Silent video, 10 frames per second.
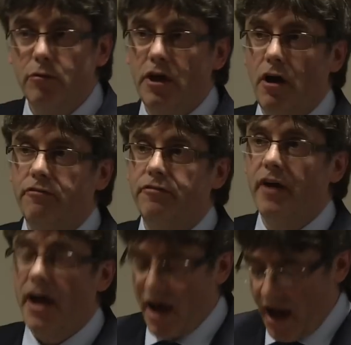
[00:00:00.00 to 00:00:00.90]
we have
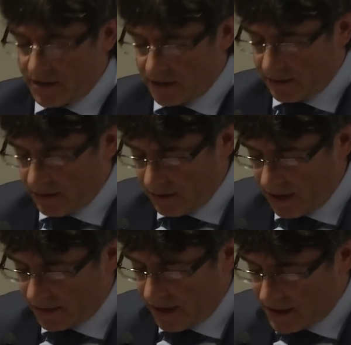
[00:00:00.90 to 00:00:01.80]
asked
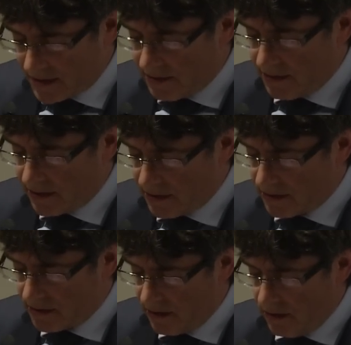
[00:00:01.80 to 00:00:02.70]
Catalan
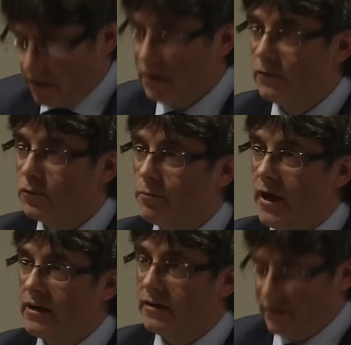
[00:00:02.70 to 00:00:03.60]
citizens to
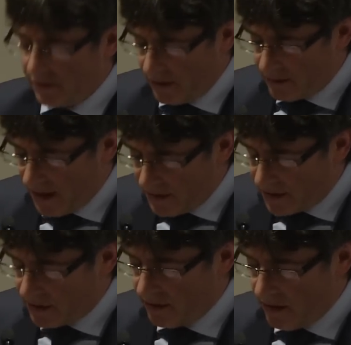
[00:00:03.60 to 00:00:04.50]
make
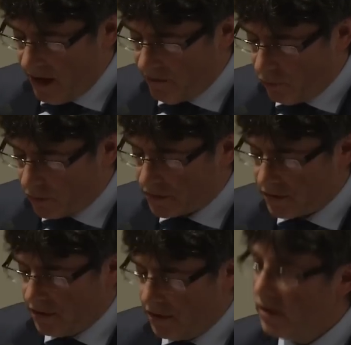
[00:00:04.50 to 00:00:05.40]
titanic
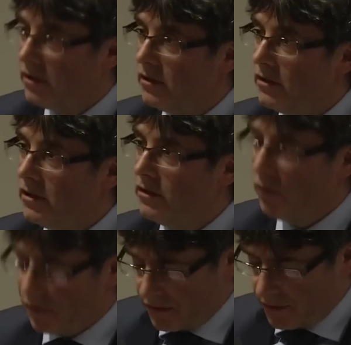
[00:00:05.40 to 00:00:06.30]
efforts
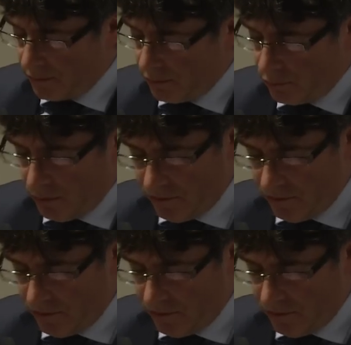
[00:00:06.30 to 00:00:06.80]
in order to